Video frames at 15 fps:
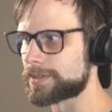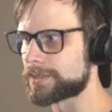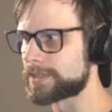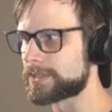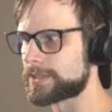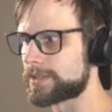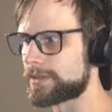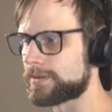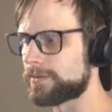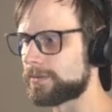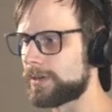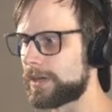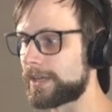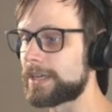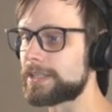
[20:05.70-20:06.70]
and so
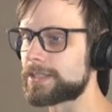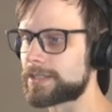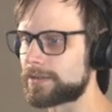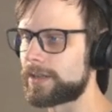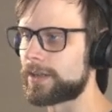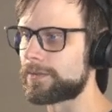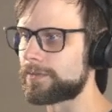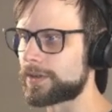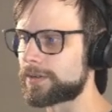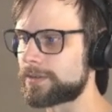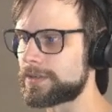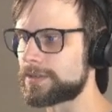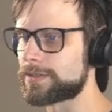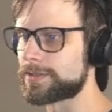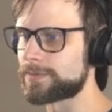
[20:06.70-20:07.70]
against a lot of our
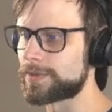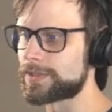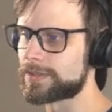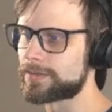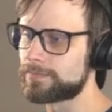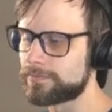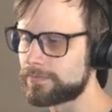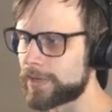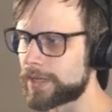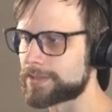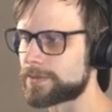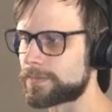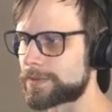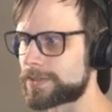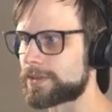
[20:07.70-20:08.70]
creatures, which not
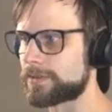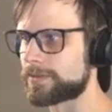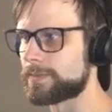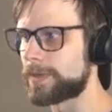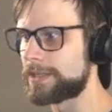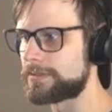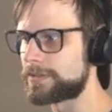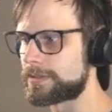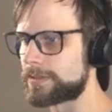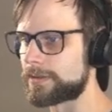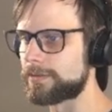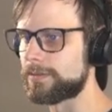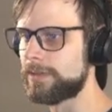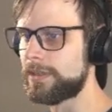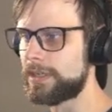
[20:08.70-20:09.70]
super stoked about.
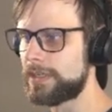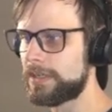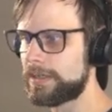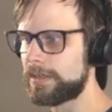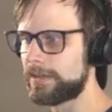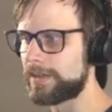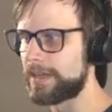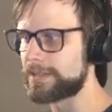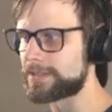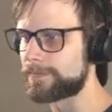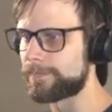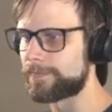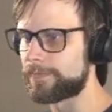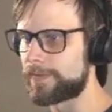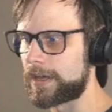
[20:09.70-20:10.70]
So that's
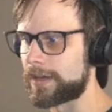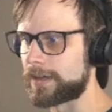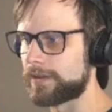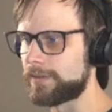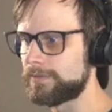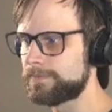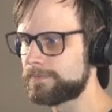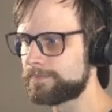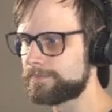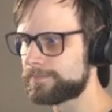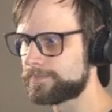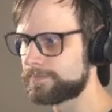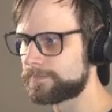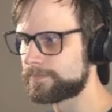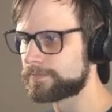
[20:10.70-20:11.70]
fine.
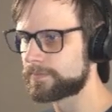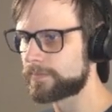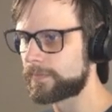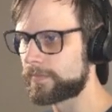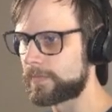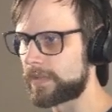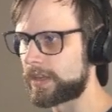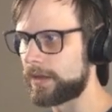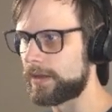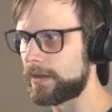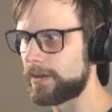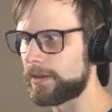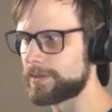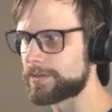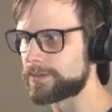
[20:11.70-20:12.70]

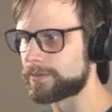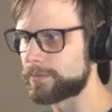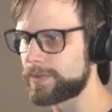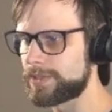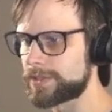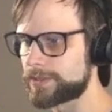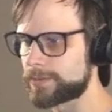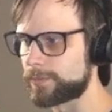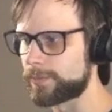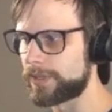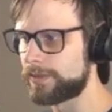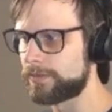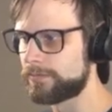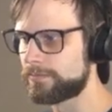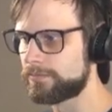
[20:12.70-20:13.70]
Uh, so do we just win?